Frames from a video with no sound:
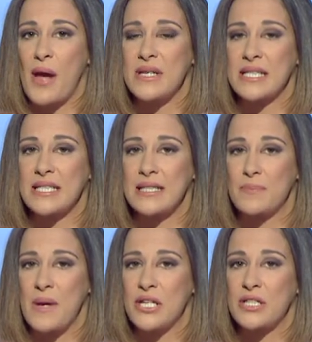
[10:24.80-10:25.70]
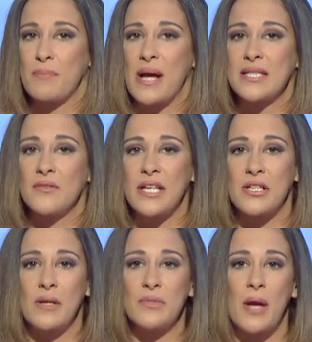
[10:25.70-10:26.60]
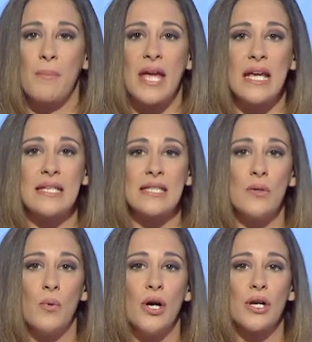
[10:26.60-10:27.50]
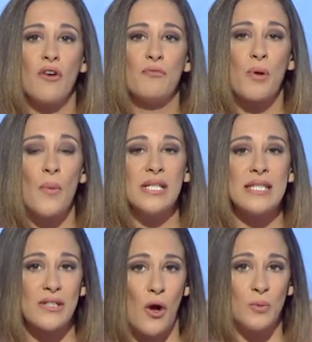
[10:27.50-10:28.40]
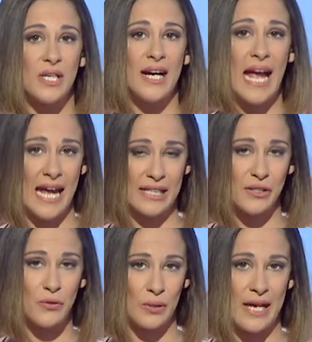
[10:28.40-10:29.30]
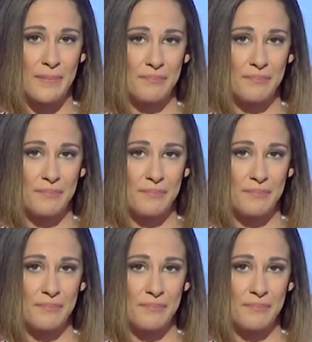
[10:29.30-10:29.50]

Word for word: Minister's speech, the bust of Eqerem Çabej is the work of prominent sculptor Hector Dule.